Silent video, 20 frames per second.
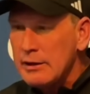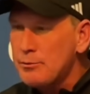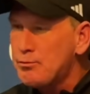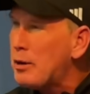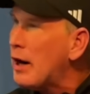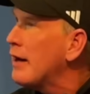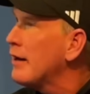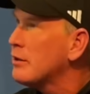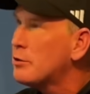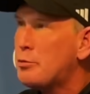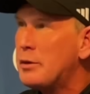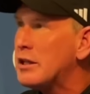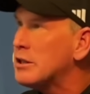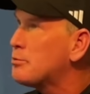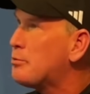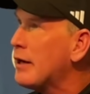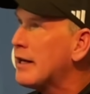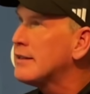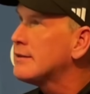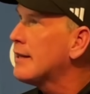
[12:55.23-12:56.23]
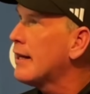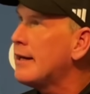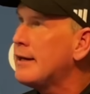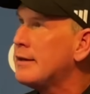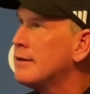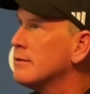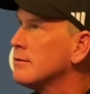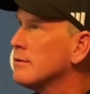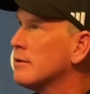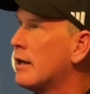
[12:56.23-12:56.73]
It'd probably have to be as big as
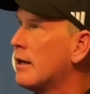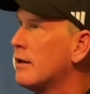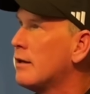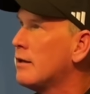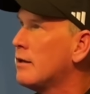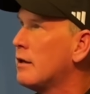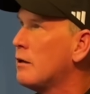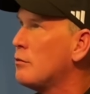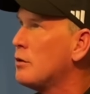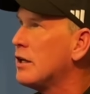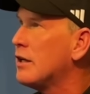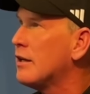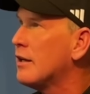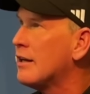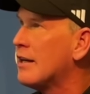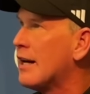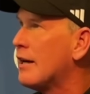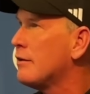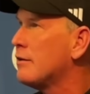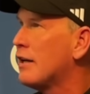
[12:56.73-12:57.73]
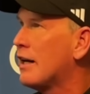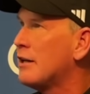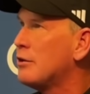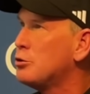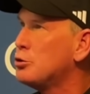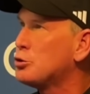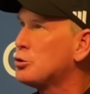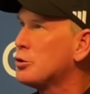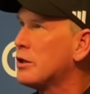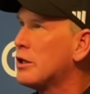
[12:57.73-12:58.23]
any. I mean, and I
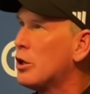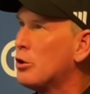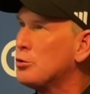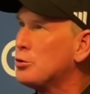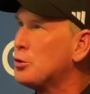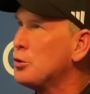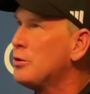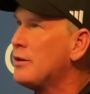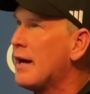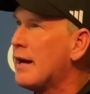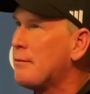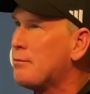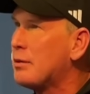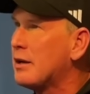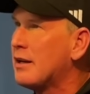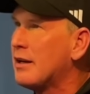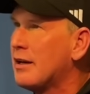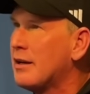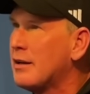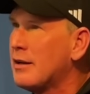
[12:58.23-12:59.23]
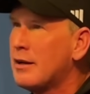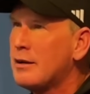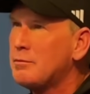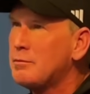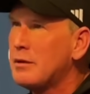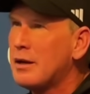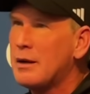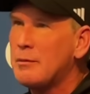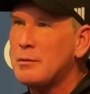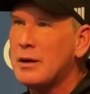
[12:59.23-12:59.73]
usually don't do that, but
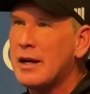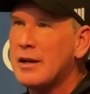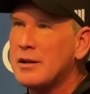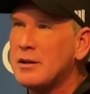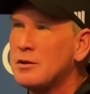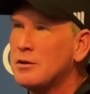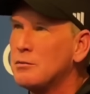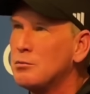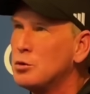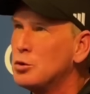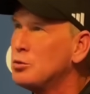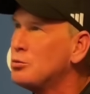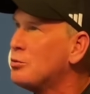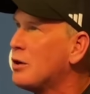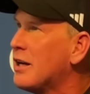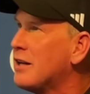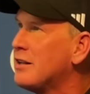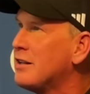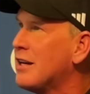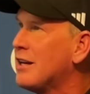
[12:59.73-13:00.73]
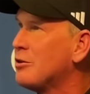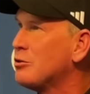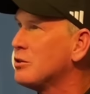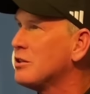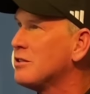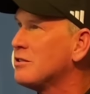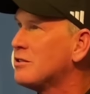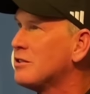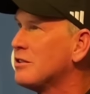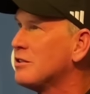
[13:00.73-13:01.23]
I'm not in the mood right now
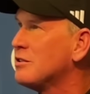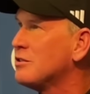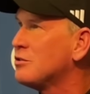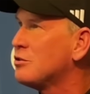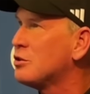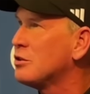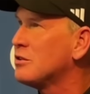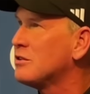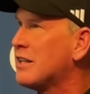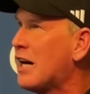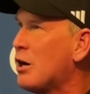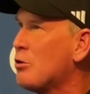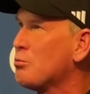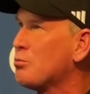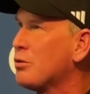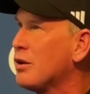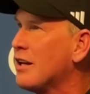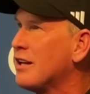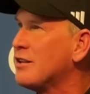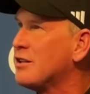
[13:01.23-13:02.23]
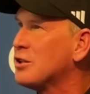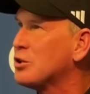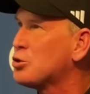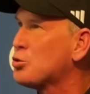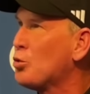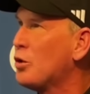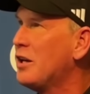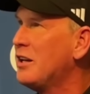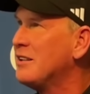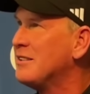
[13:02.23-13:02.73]
to downplay
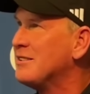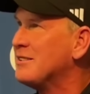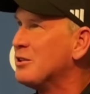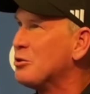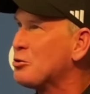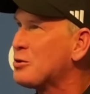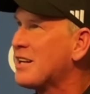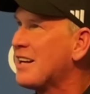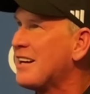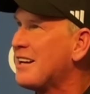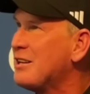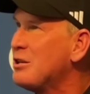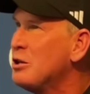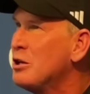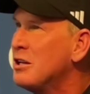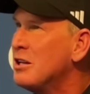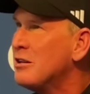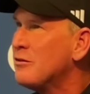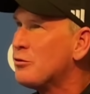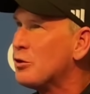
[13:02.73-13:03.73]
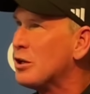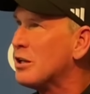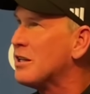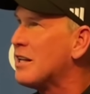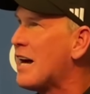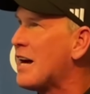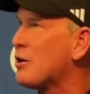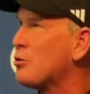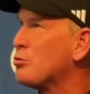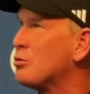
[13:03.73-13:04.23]
this win, okay, for a
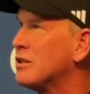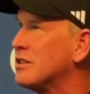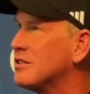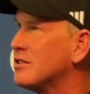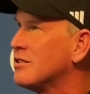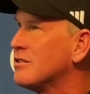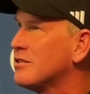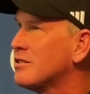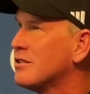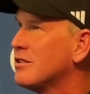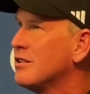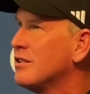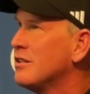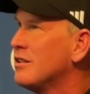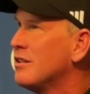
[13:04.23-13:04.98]
lot of reasons.